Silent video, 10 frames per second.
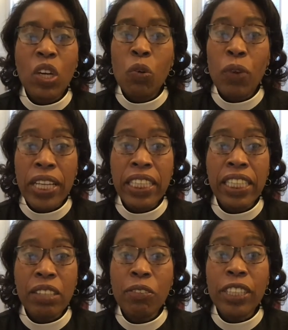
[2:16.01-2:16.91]
when
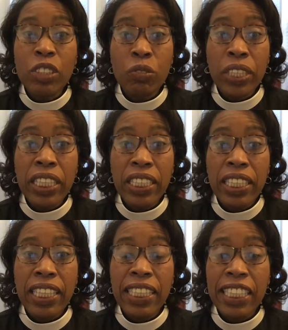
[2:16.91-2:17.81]
he was
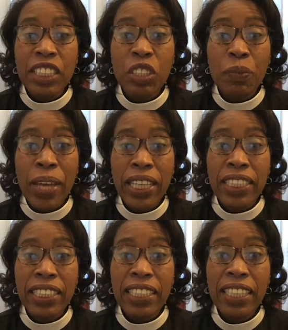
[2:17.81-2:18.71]
weak in his
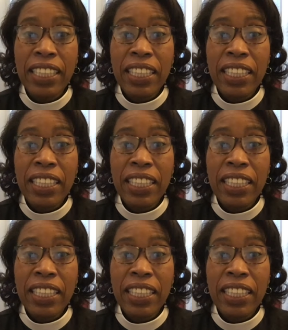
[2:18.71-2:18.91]
humanity,